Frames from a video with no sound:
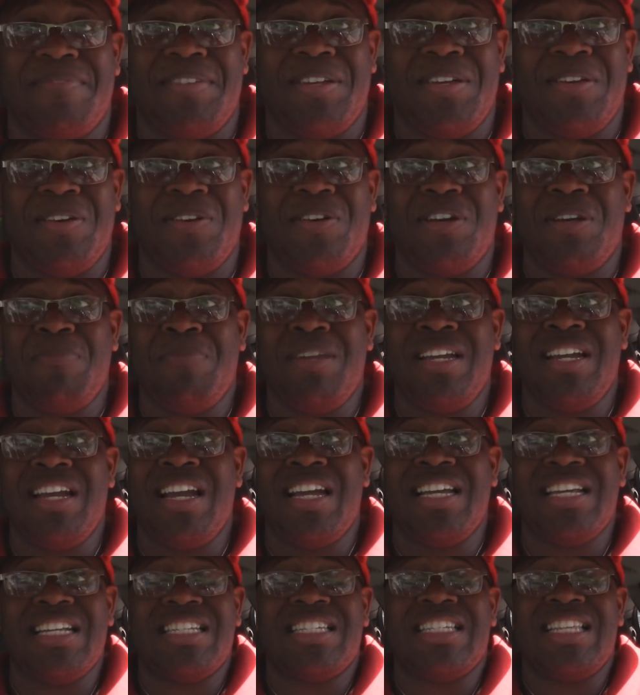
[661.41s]
You know what I mean?
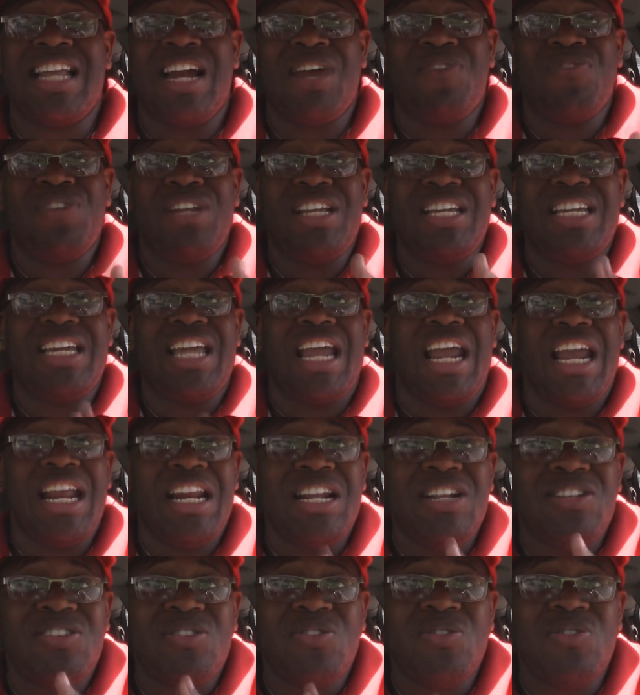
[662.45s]
It's not really
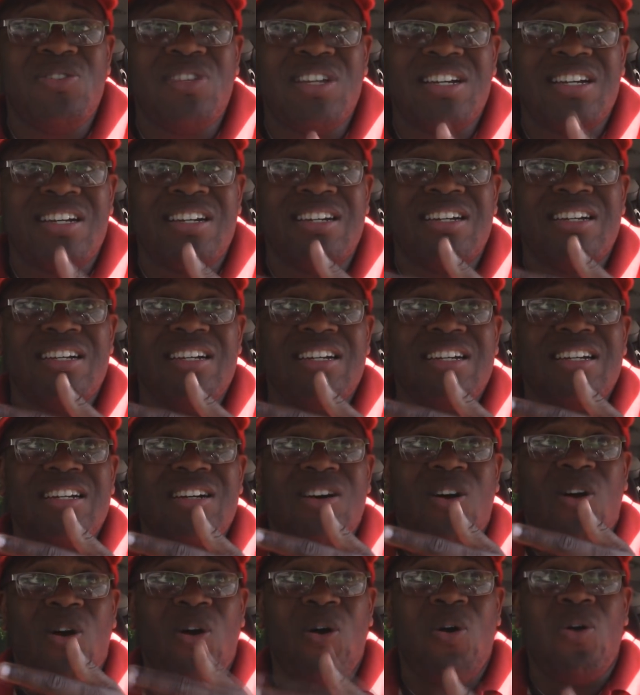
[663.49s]
canon to the
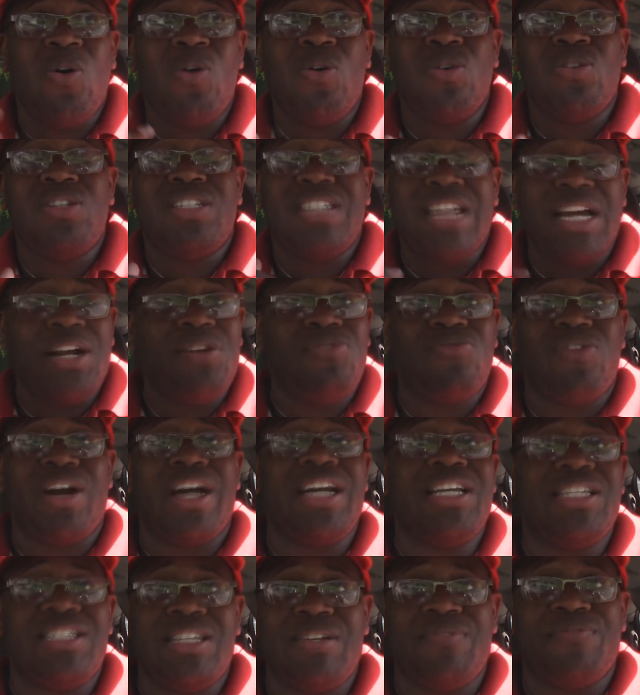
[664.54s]
whole Dead
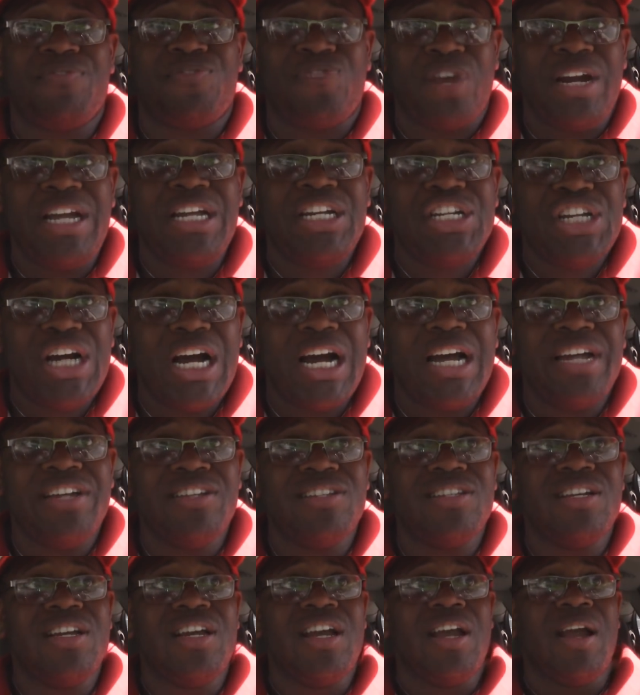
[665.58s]
Rising
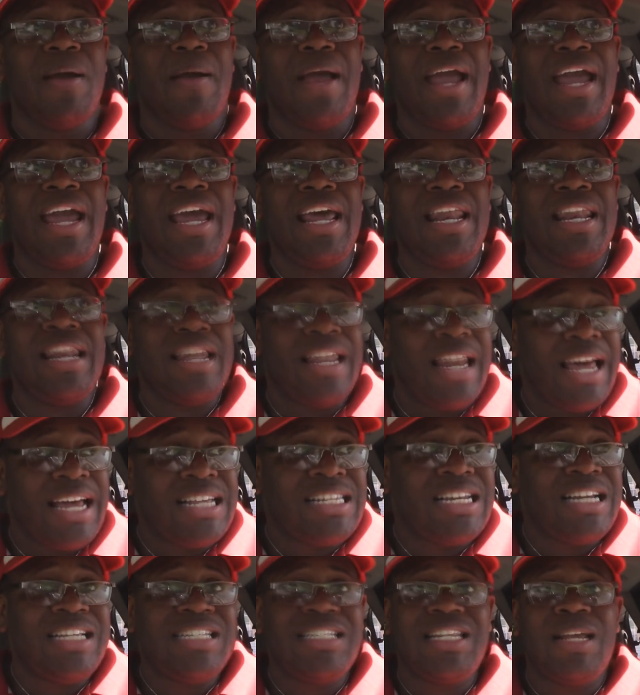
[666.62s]
franchise. And
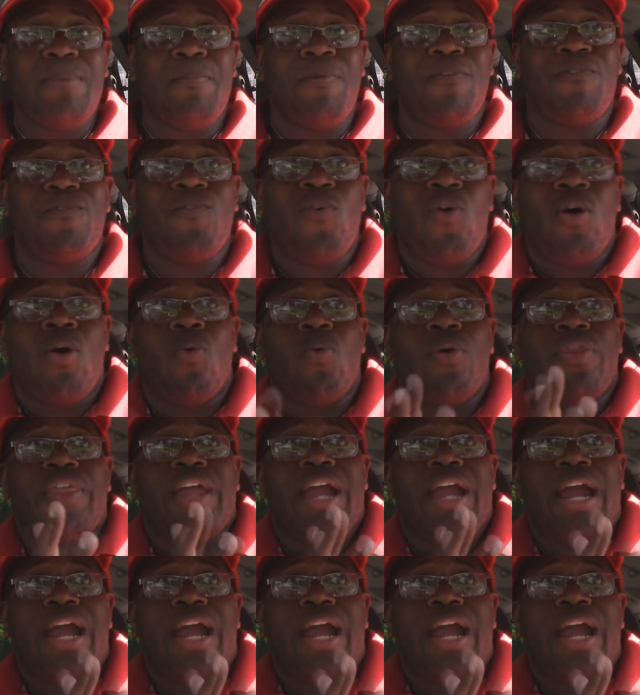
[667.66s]
as I said before, with